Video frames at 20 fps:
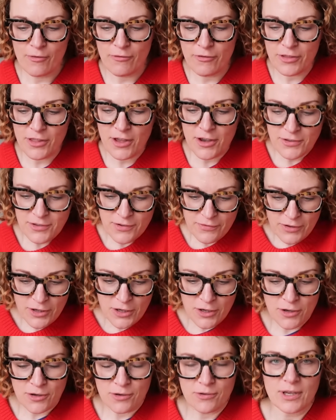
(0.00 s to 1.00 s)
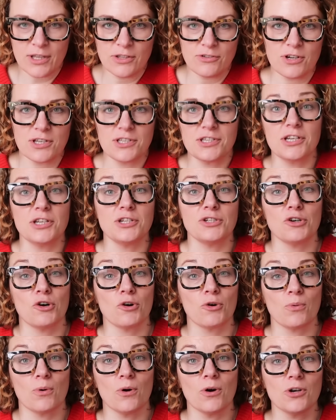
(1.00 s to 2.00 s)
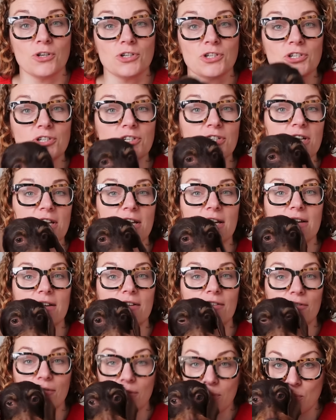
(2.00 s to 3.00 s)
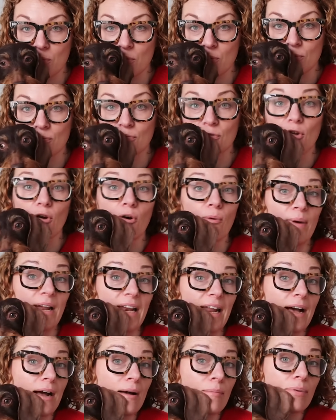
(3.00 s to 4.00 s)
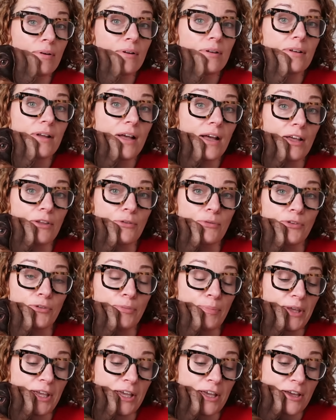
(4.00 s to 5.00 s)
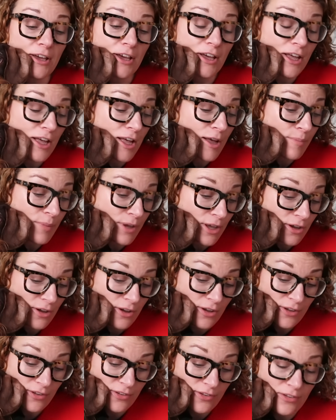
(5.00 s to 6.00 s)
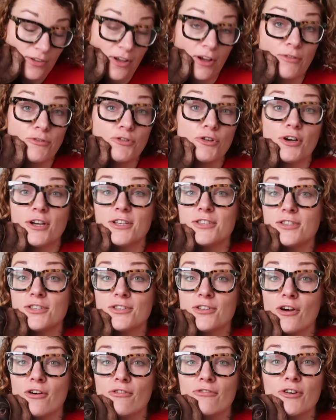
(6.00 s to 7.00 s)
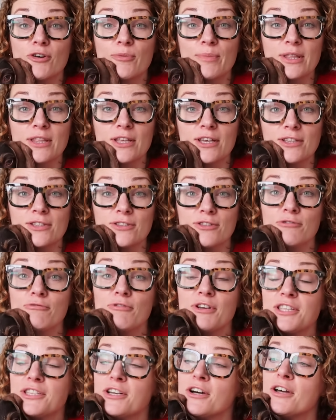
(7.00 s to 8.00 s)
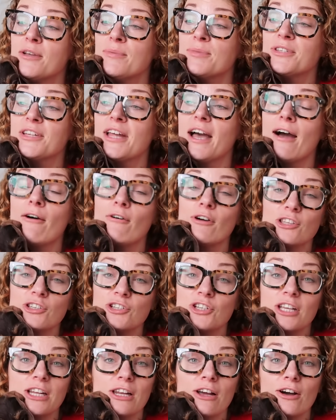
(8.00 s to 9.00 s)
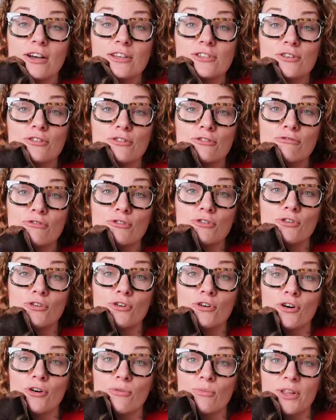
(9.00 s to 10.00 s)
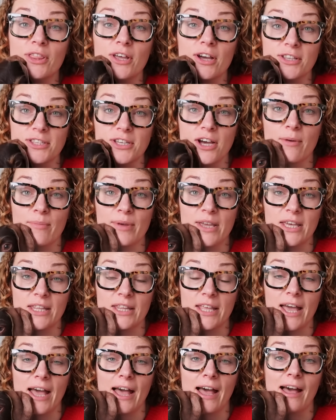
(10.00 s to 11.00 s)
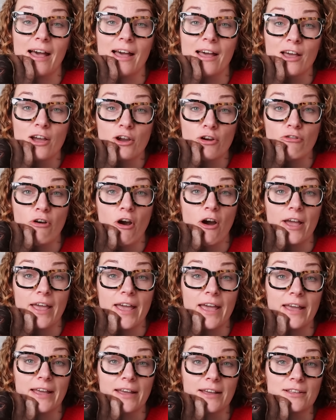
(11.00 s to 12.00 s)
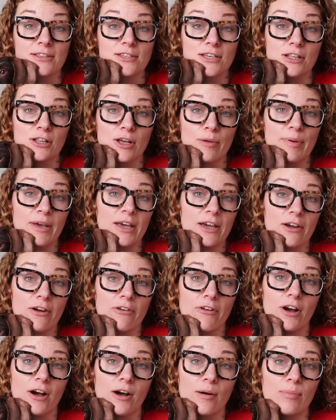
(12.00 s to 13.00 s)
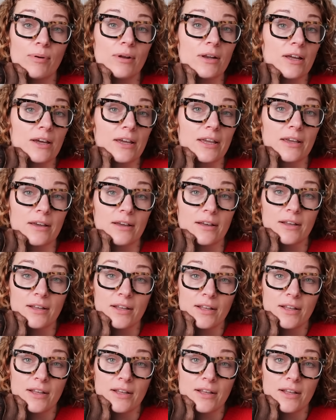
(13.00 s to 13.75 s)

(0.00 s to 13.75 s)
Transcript: For those of you interested in Dog Watch, she is on my lap as we speak because I've tried to start filming this 3 times now and she lies on the floor with her tummy in the air crying until I pick her up, like